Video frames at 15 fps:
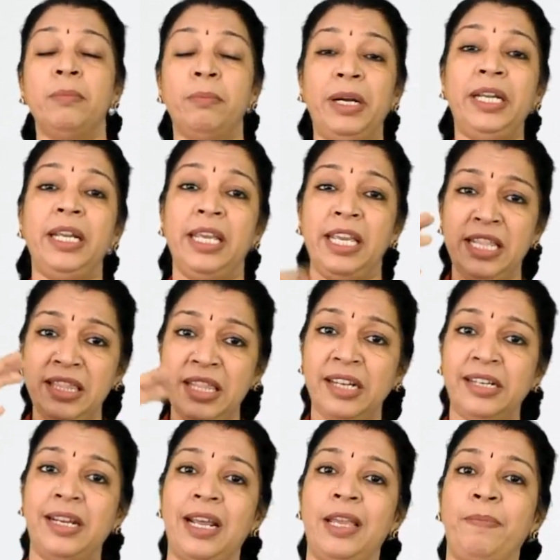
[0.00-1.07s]
But in the
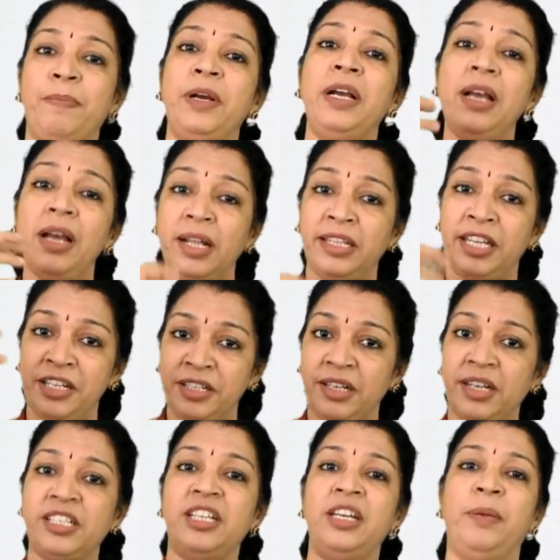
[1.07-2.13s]
type ku and
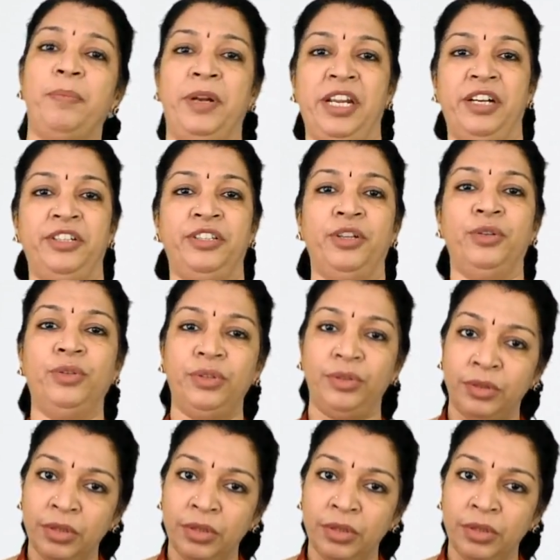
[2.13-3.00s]
introduction eppadi eludhanum,